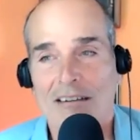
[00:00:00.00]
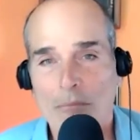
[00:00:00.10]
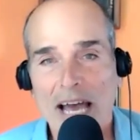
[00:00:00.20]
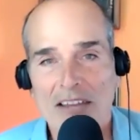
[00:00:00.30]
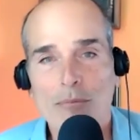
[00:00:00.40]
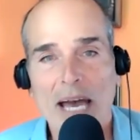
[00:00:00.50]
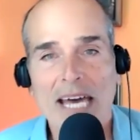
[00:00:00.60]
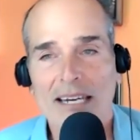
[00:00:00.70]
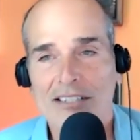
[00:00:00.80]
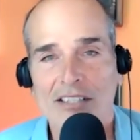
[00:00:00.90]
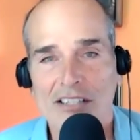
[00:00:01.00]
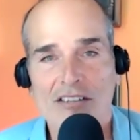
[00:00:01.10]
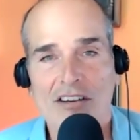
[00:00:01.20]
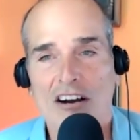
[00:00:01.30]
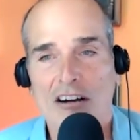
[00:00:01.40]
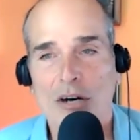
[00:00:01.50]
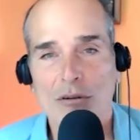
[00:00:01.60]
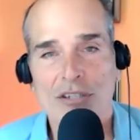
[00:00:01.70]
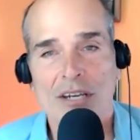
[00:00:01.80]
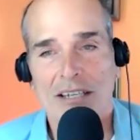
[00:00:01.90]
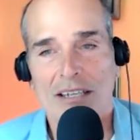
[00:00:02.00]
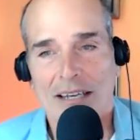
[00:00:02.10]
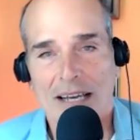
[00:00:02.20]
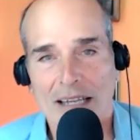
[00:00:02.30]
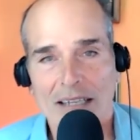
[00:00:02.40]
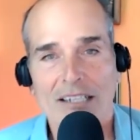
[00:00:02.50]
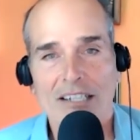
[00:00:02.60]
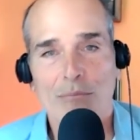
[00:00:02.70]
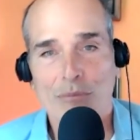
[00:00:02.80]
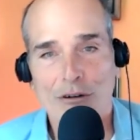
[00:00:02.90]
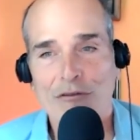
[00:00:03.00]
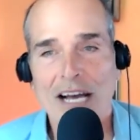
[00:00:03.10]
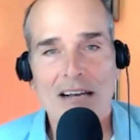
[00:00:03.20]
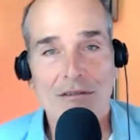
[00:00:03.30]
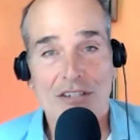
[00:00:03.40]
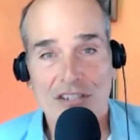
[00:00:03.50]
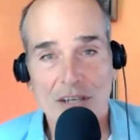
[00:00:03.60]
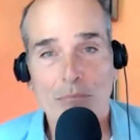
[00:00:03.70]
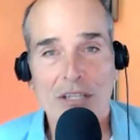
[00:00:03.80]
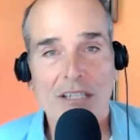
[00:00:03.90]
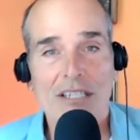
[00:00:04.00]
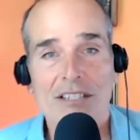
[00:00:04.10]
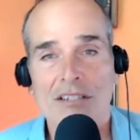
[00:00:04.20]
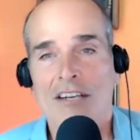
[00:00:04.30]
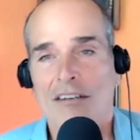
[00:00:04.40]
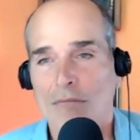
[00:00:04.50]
mathematics is our most elegant, profound, simplest,